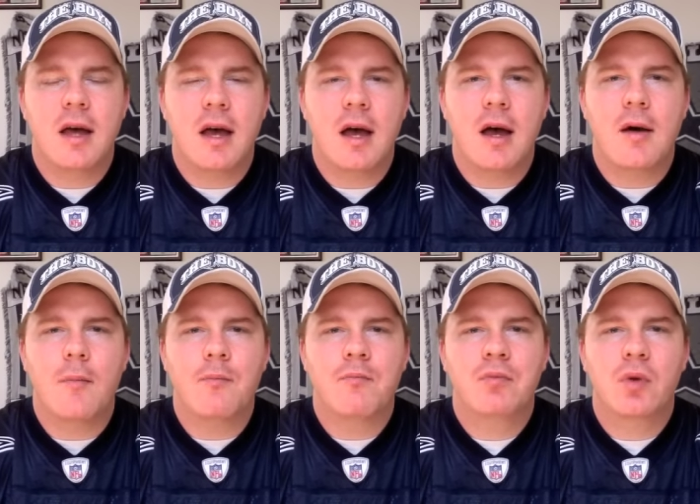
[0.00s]

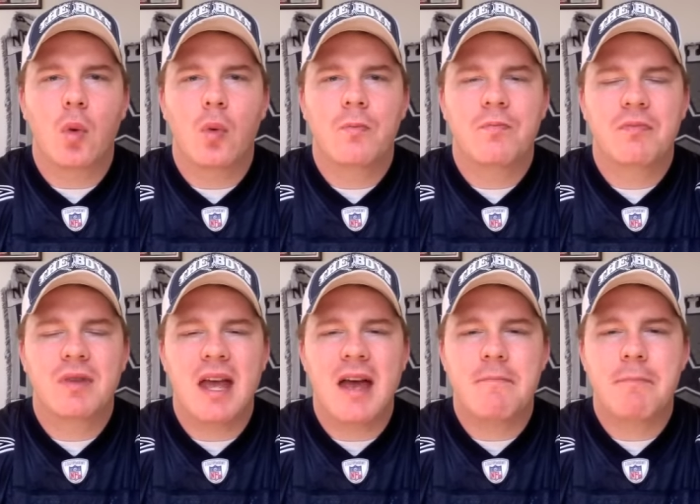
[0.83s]
Um,
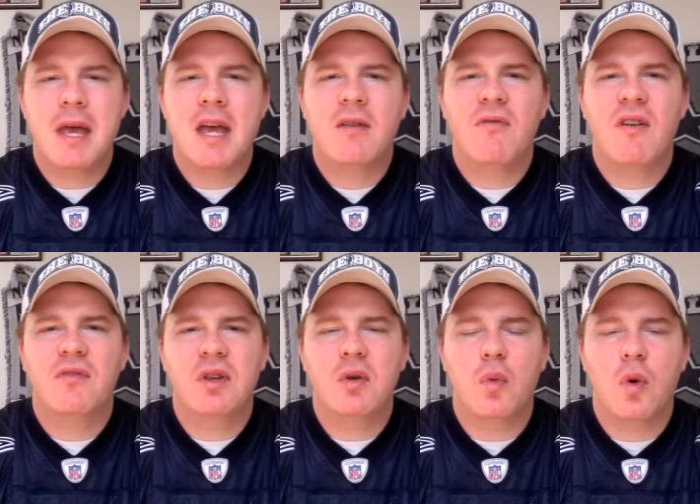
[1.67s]
at pick
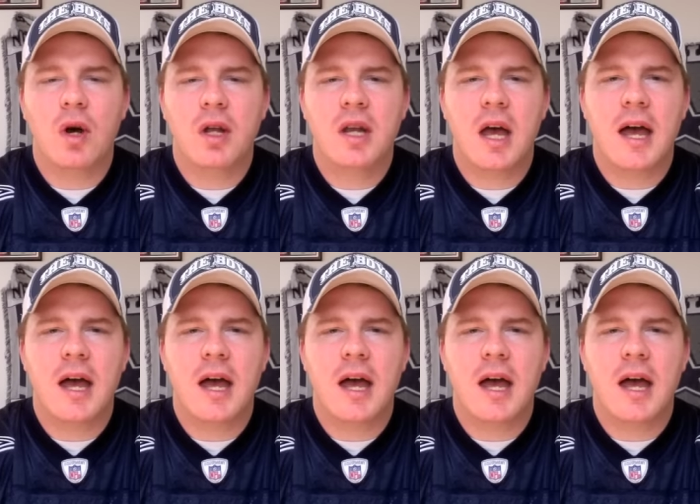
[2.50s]
51,